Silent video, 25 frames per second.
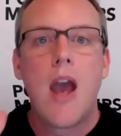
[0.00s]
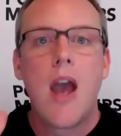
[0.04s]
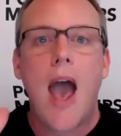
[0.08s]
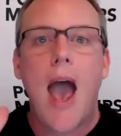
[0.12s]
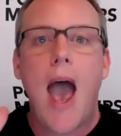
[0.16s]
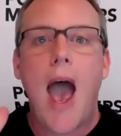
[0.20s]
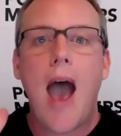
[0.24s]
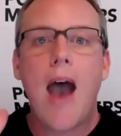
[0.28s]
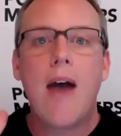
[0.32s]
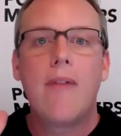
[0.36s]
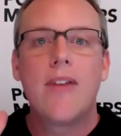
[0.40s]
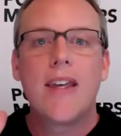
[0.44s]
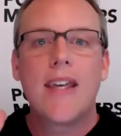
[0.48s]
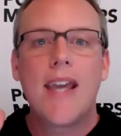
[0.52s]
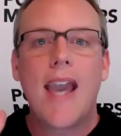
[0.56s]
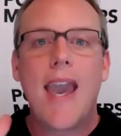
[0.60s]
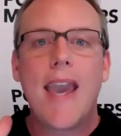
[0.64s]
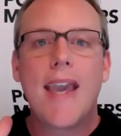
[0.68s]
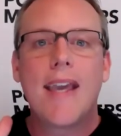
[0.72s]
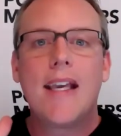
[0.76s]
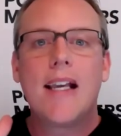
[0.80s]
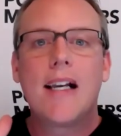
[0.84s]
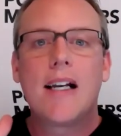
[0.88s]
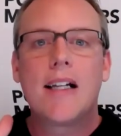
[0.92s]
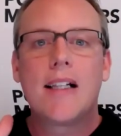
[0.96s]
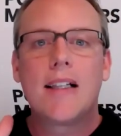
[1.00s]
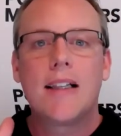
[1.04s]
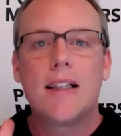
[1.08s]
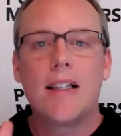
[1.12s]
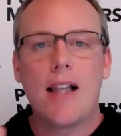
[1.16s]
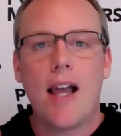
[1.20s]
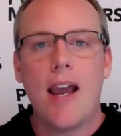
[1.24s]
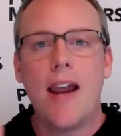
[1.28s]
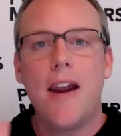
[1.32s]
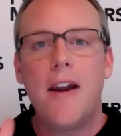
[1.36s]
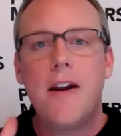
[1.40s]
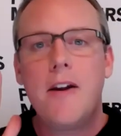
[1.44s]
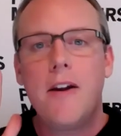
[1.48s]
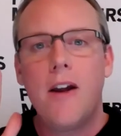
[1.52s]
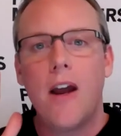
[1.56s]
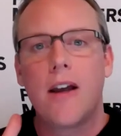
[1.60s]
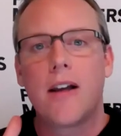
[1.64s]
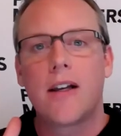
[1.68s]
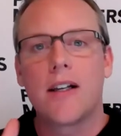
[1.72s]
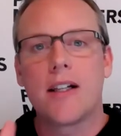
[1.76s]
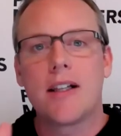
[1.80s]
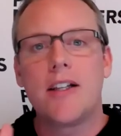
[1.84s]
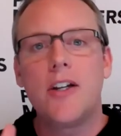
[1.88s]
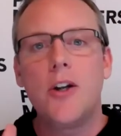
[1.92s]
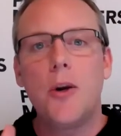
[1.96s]
Having a
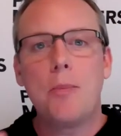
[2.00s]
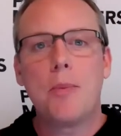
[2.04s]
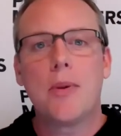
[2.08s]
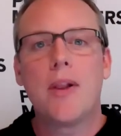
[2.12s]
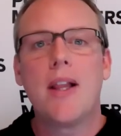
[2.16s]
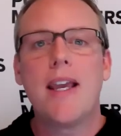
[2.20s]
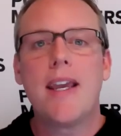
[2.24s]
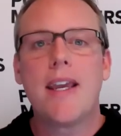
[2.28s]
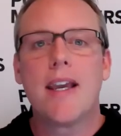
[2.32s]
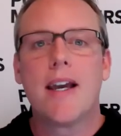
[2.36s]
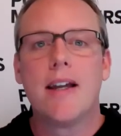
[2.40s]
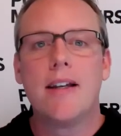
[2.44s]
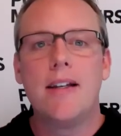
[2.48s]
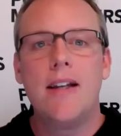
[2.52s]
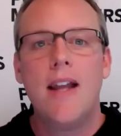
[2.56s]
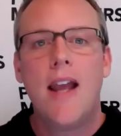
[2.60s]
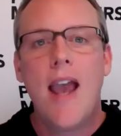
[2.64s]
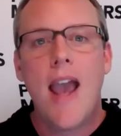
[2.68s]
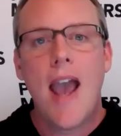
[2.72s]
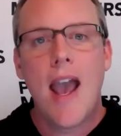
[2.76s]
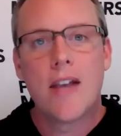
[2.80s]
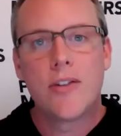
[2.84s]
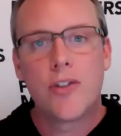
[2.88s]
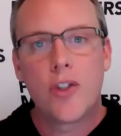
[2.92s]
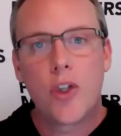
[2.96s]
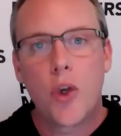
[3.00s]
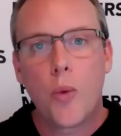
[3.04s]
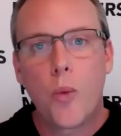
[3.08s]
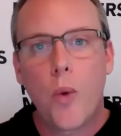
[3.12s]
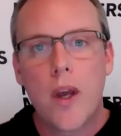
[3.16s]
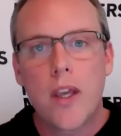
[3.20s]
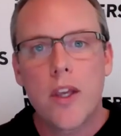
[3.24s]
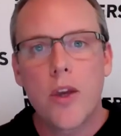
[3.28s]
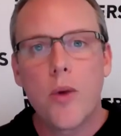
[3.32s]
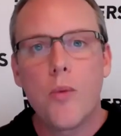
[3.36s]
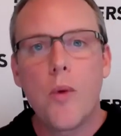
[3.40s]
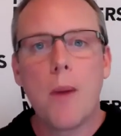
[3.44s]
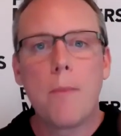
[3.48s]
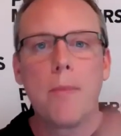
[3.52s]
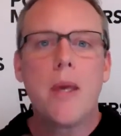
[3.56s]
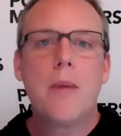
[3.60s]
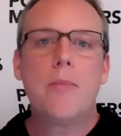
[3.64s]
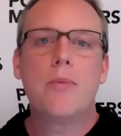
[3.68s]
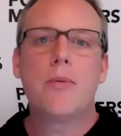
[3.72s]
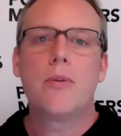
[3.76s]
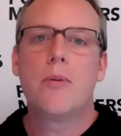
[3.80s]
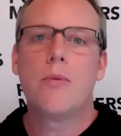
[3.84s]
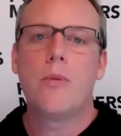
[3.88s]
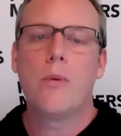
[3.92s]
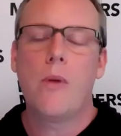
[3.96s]
clear plan as to what you want
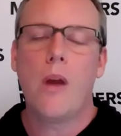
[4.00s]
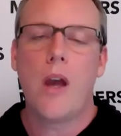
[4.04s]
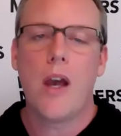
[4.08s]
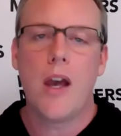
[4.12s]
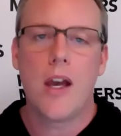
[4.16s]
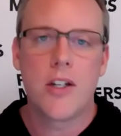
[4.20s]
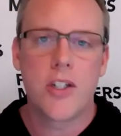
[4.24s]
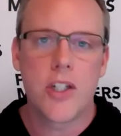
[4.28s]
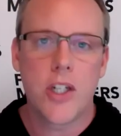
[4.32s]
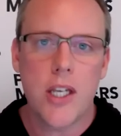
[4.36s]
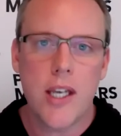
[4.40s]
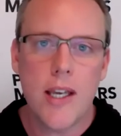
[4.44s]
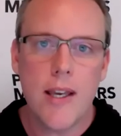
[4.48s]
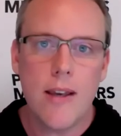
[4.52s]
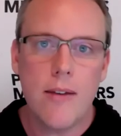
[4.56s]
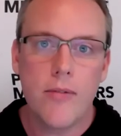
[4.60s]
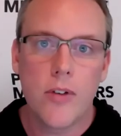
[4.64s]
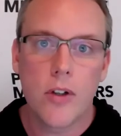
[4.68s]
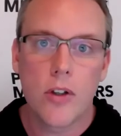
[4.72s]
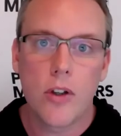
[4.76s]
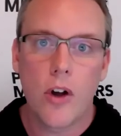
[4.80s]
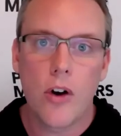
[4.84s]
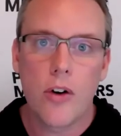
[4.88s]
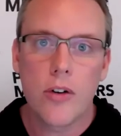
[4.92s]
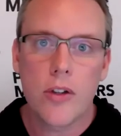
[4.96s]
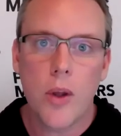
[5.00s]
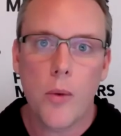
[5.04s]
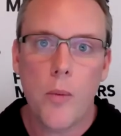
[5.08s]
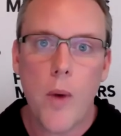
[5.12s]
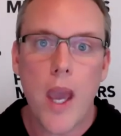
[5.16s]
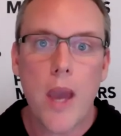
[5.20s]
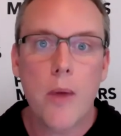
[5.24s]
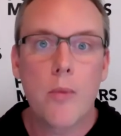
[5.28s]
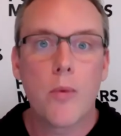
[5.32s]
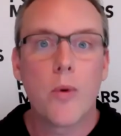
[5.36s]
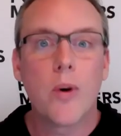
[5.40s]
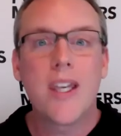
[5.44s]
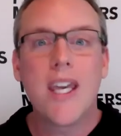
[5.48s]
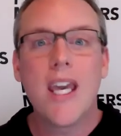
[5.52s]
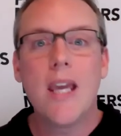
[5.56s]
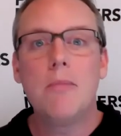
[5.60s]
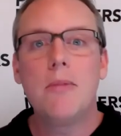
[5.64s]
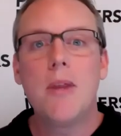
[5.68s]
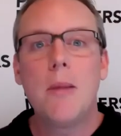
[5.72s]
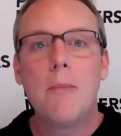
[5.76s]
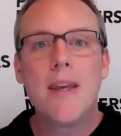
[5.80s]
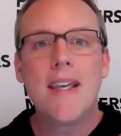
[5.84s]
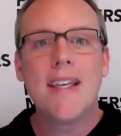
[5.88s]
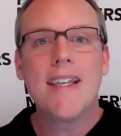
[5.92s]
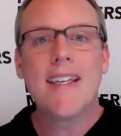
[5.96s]
people to achieve along the way will keep
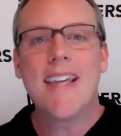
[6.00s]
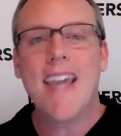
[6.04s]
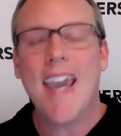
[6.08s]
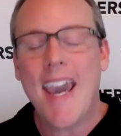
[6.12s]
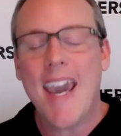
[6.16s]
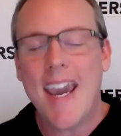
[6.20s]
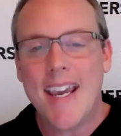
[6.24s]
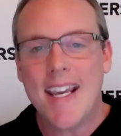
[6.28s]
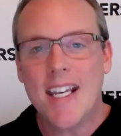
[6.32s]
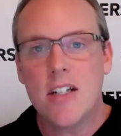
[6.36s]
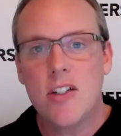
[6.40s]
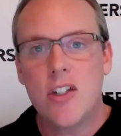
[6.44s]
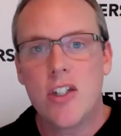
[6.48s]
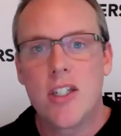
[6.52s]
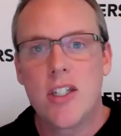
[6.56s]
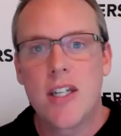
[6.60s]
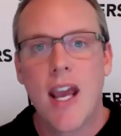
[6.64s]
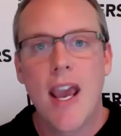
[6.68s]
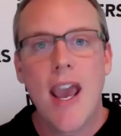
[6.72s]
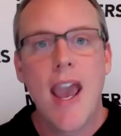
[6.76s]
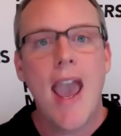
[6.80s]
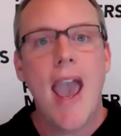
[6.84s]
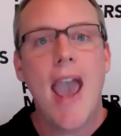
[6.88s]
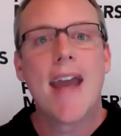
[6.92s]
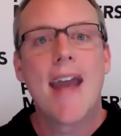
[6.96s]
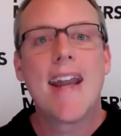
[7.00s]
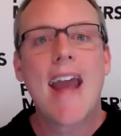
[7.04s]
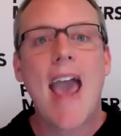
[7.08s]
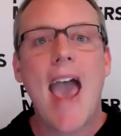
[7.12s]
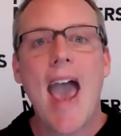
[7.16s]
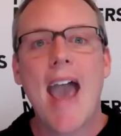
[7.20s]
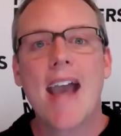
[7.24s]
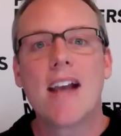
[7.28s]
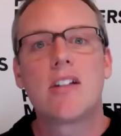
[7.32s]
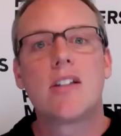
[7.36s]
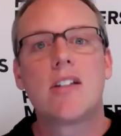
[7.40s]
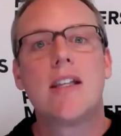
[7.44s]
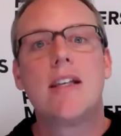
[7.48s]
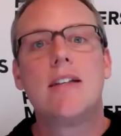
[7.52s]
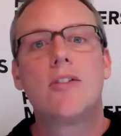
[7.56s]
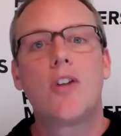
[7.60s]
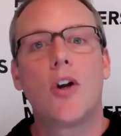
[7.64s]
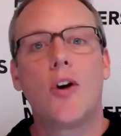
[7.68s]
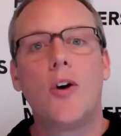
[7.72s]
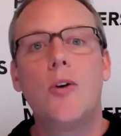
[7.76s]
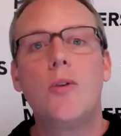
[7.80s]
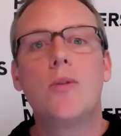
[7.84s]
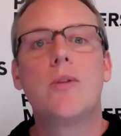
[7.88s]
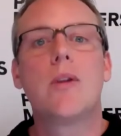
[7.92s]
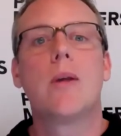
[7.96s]
them engaged and actually
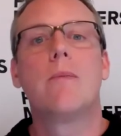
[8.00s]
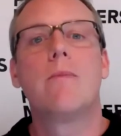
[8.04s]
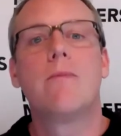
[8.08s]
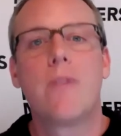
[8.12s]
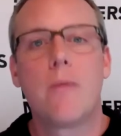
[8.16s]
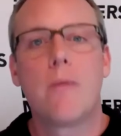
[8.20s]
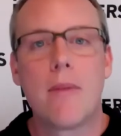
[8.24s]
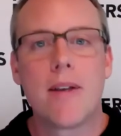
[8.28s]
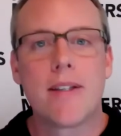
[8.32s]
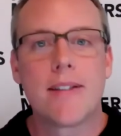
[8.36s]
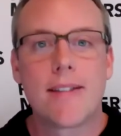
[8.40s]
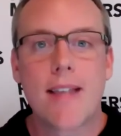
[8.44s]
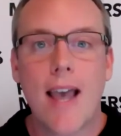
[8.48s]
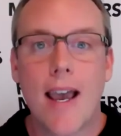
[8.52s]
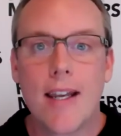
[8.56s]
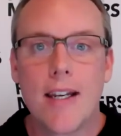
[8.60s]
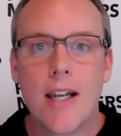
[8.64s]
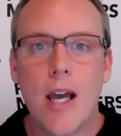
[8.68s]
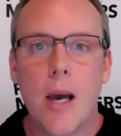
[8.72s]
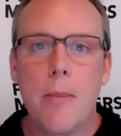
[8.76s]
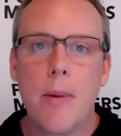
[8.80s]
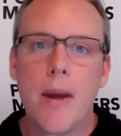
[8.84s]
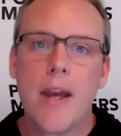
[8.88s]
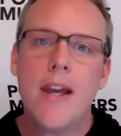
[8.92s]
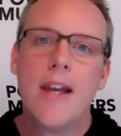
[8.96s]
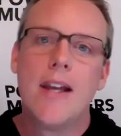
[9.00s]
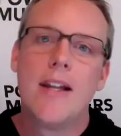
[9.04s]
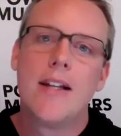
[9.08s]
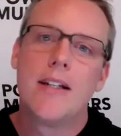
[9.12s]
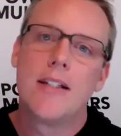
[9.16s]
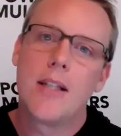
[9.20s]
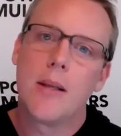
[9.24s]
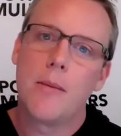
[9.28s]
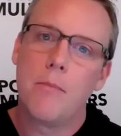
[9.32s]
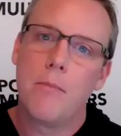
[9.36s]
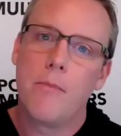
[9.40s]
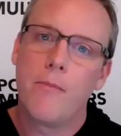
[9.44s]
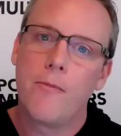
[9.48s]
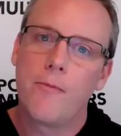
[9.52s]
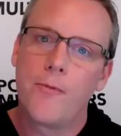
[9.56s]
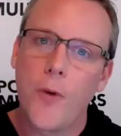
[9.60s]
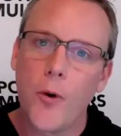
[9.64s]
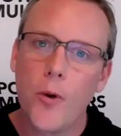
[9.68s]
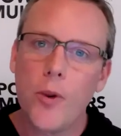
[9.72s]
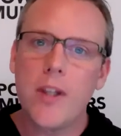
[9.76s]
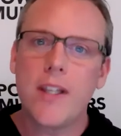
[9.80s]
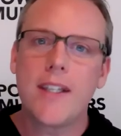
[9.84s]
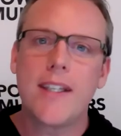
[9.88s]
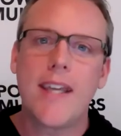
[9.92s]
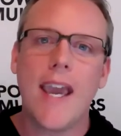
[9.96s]
turn them from a sign up to
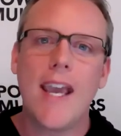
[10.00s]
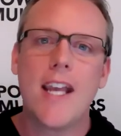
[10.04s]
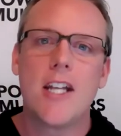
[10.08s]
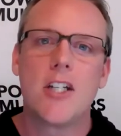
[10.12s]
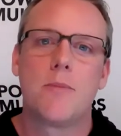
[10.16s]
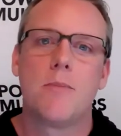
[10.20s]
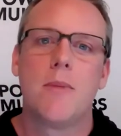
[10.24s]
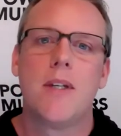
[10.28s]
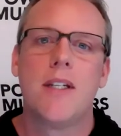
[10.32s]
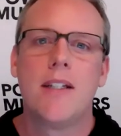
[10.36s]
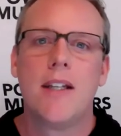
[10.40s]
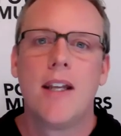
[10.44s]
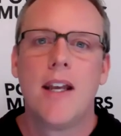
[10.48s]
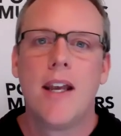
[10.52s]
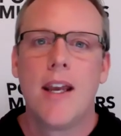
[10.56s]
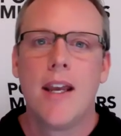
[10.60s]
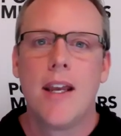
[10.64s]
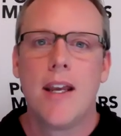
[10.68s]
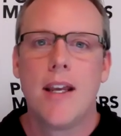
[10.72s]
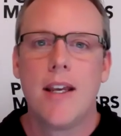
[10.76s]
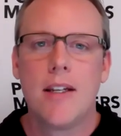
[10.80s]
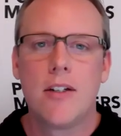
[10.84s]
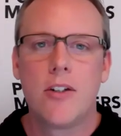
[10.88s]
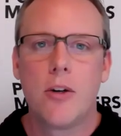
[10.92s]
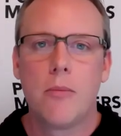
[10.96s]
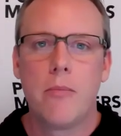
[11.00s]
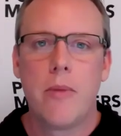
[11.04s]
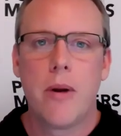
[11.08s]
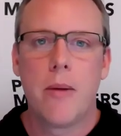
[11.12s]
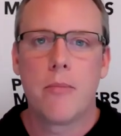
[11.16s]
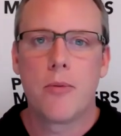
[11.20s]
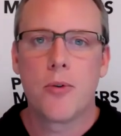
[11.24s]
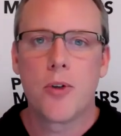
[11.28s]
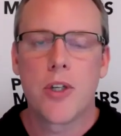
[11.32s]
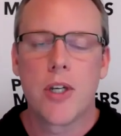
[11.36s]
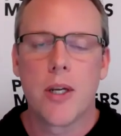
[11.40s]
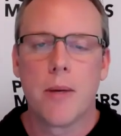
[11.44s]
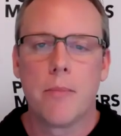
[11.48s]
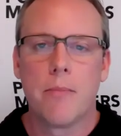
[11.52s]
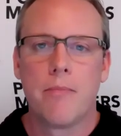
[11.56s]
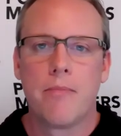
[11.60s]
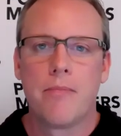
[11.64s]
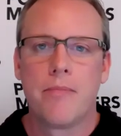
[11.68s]
full engagement in your membership.